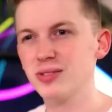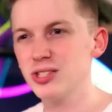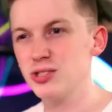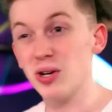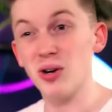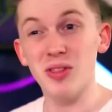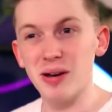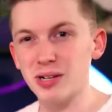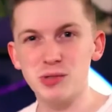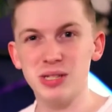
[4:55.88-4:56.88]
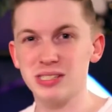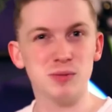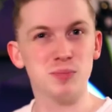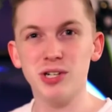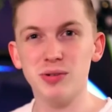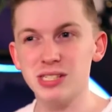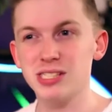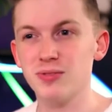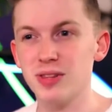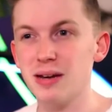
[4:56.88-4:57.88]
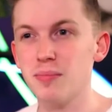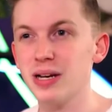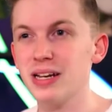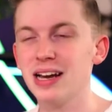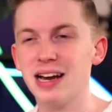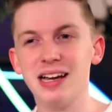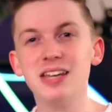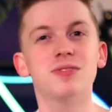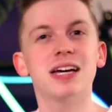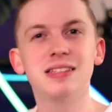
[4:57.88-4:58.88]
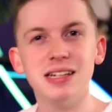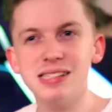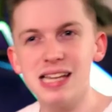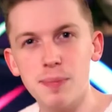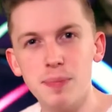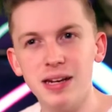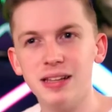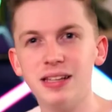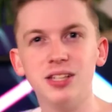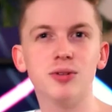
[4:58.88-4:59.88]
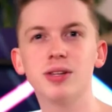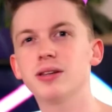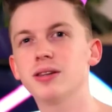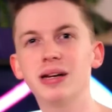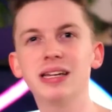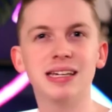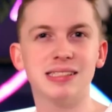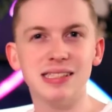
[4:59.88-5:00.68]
can't really do it all that much because it's pretty risky for them, but if that does happen and then, the money